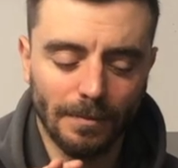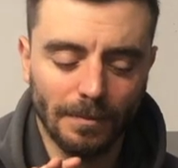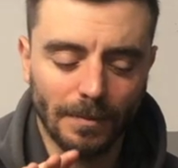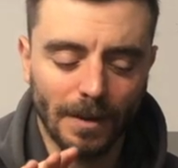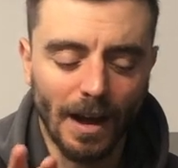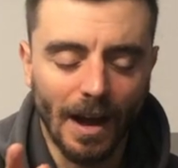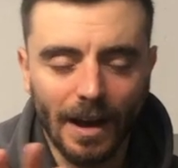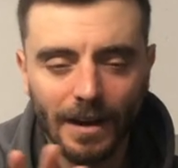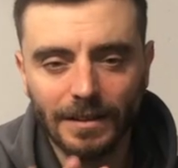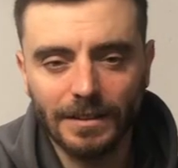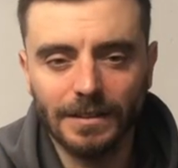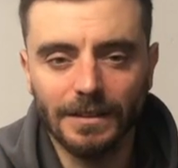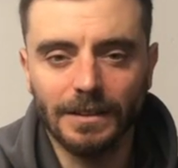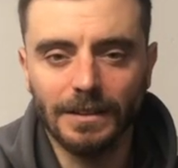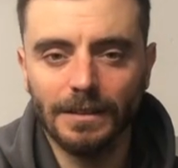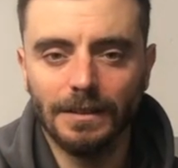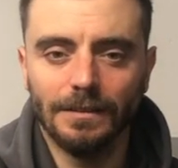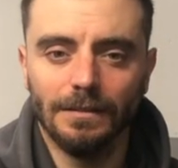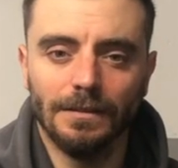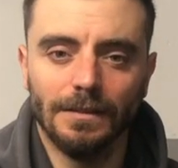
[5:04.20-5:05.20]

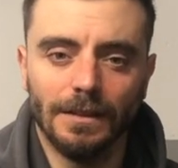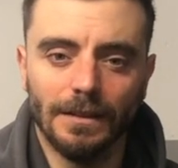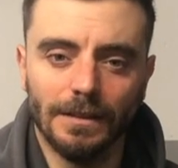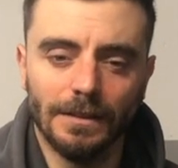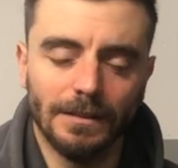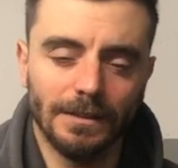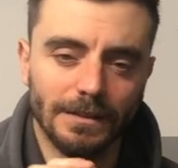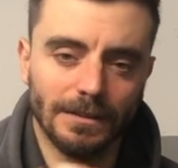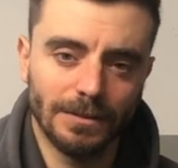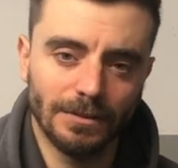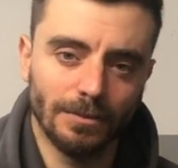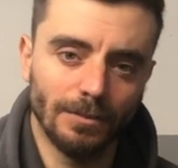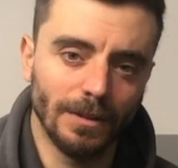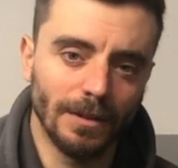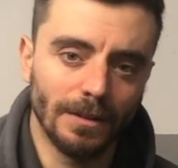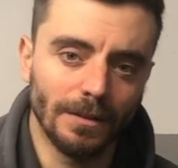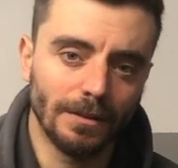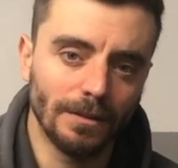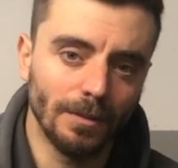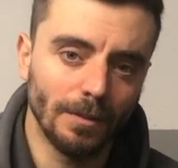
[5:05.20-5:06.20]
harder than it is
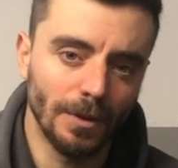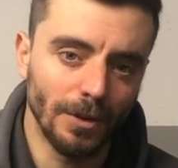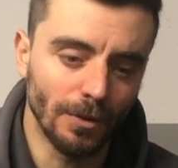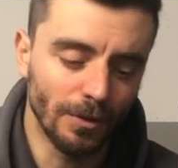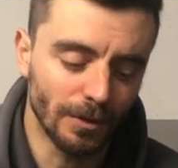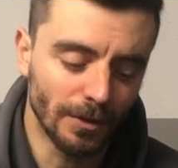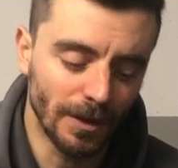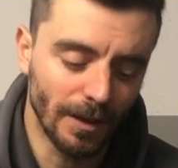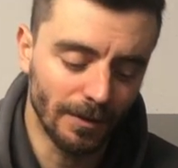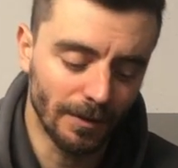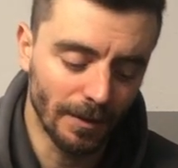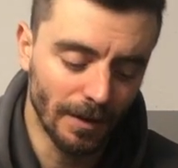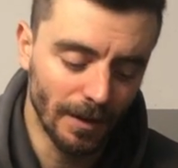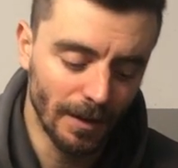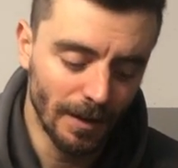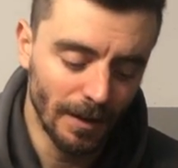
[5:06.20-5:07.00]
when you go down.